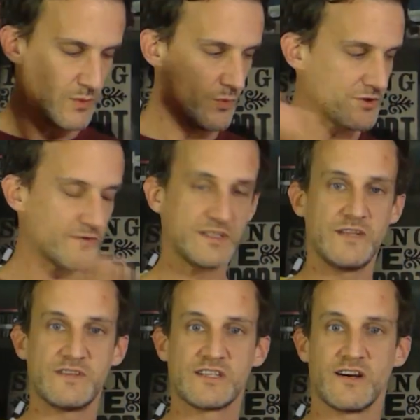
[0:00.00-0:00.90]
Once obviously
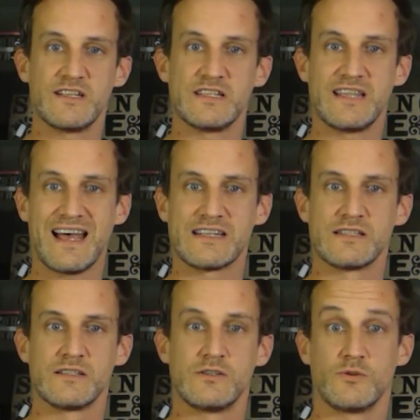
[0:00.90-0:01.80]
you've decided that
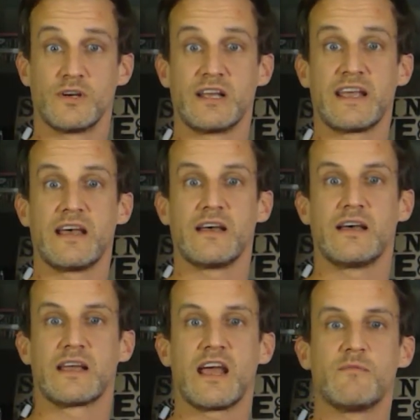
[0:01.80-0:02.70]
you're going to get
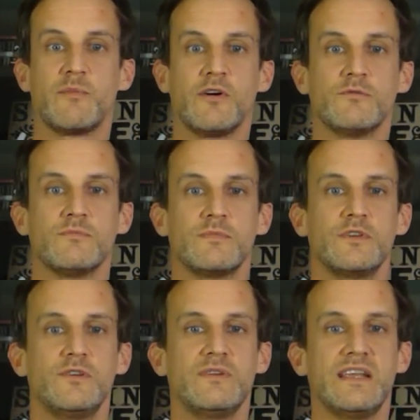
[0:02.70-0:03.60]
a camera pole,
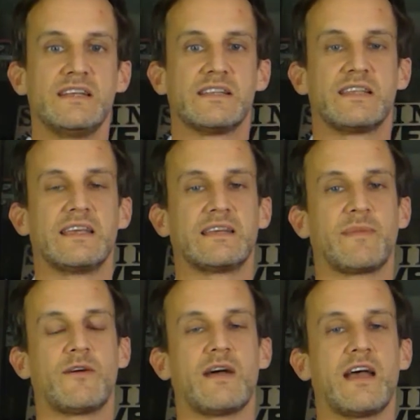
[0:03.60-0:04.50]
you need to think
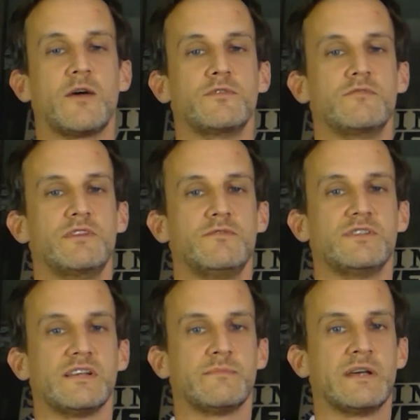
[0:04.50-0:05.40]
about how you
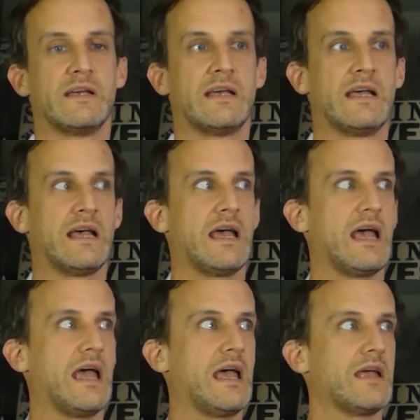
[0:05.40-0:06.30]
use it.
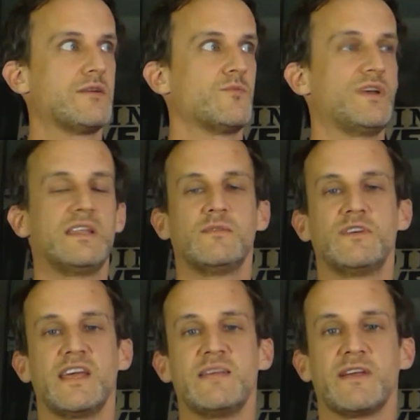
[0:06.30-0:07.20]
And
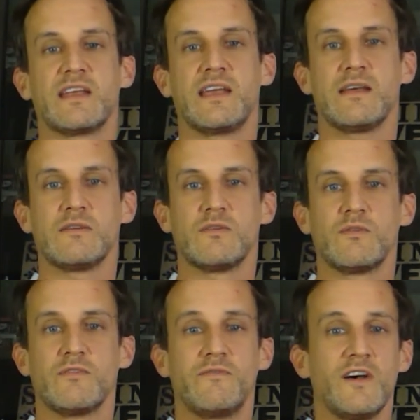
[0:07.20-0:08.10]
with any bit of kit,
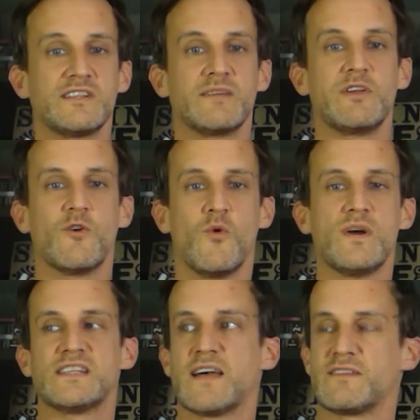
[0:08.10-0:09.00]
the first thing we
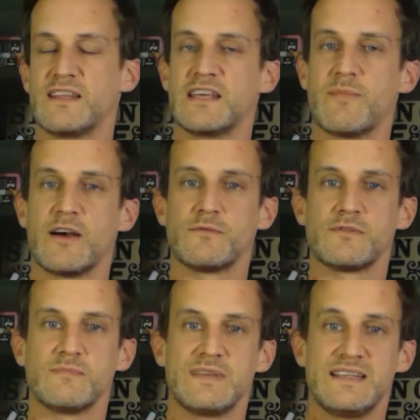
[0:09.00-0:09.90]
always have to think about
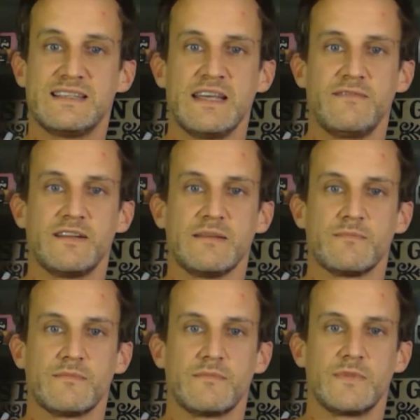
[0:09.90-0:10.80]
is safety.
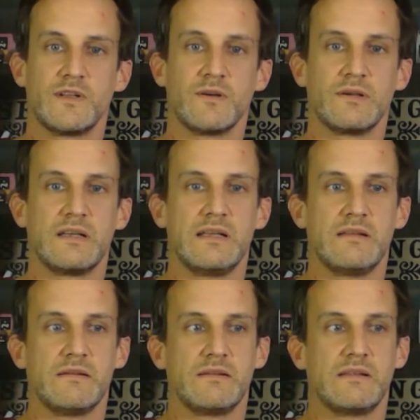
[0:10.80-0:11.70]

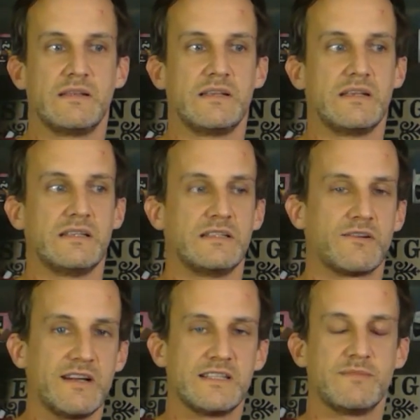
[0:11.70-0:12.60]
It's
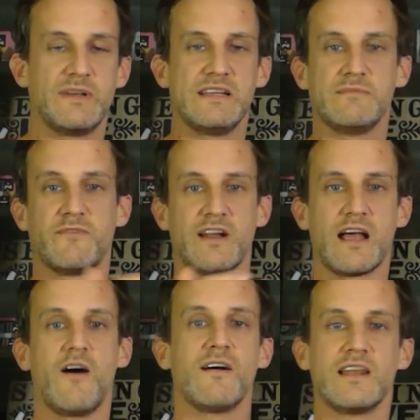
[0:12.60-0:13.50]
great to provide a
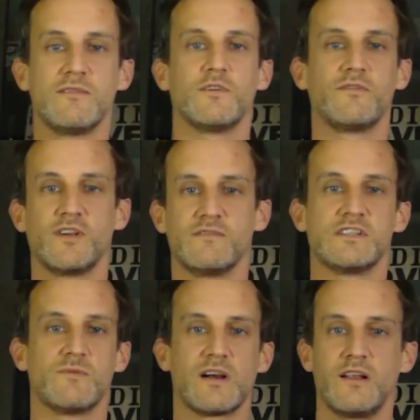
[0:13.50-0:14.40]
high level of service
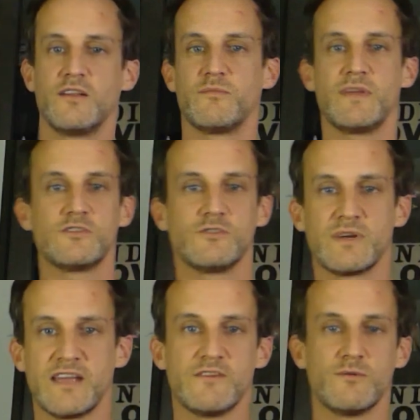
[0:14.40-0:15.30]
to our clients, make sure we're
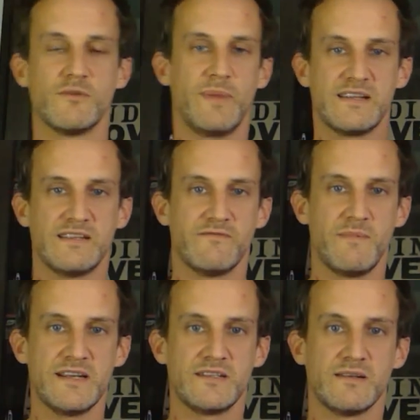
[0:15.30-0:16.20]
giving all the best
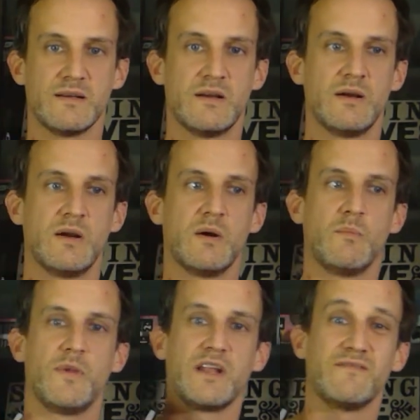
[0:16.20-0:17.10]
information.
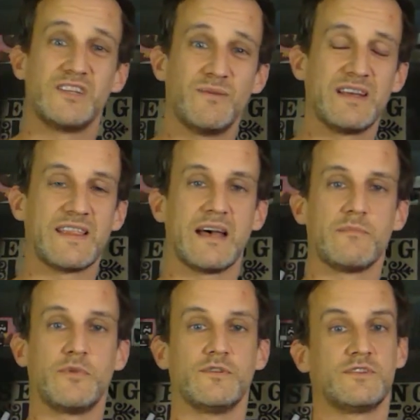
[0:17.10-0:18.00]
But if doing that
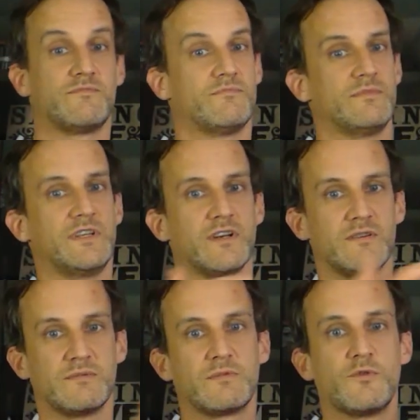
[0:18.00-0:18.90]
has
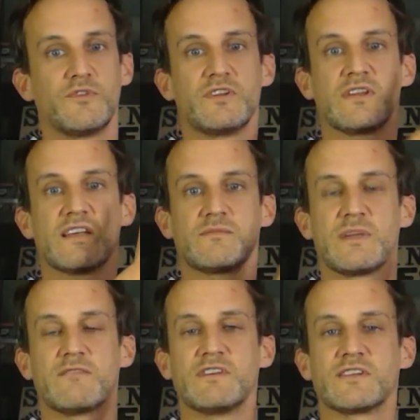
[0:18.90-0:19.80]
a
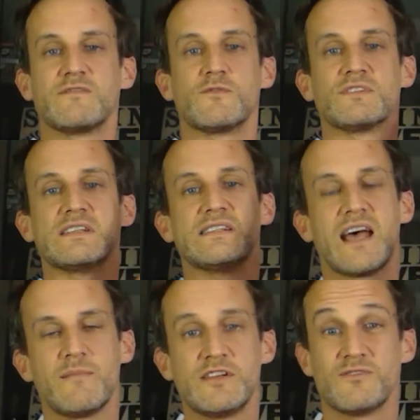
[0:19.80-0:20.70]
big risk of causing
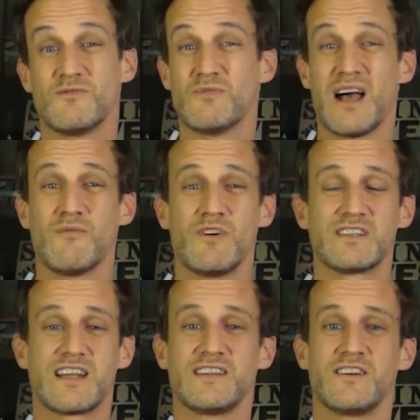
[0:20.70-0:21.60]
damage, or at
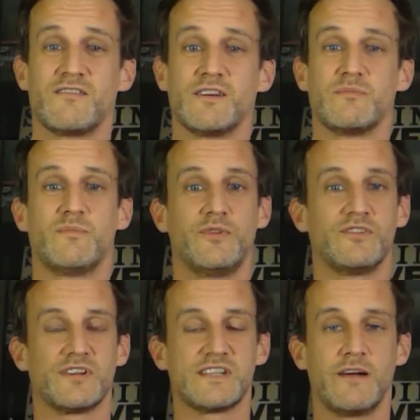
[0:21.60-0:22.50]
worst case scenario
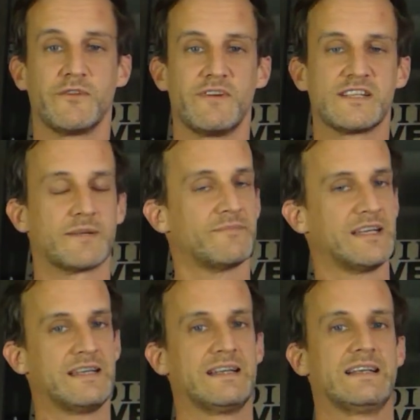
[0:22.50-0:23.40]
puts ourselves at risk,
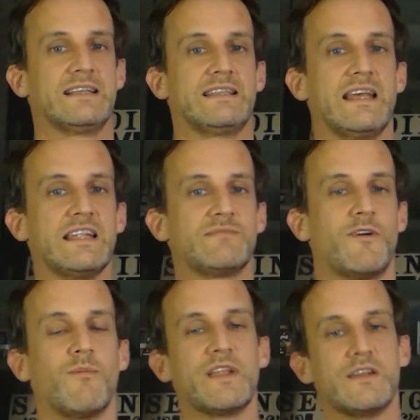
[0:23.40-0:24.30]
then it's
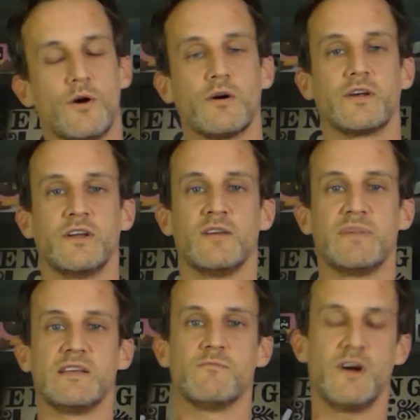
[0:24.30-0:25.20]
probably not going to
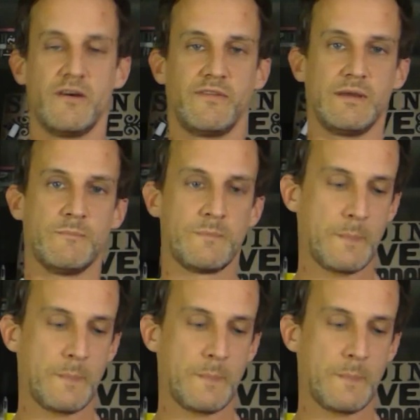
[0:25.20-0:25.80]
be worth it.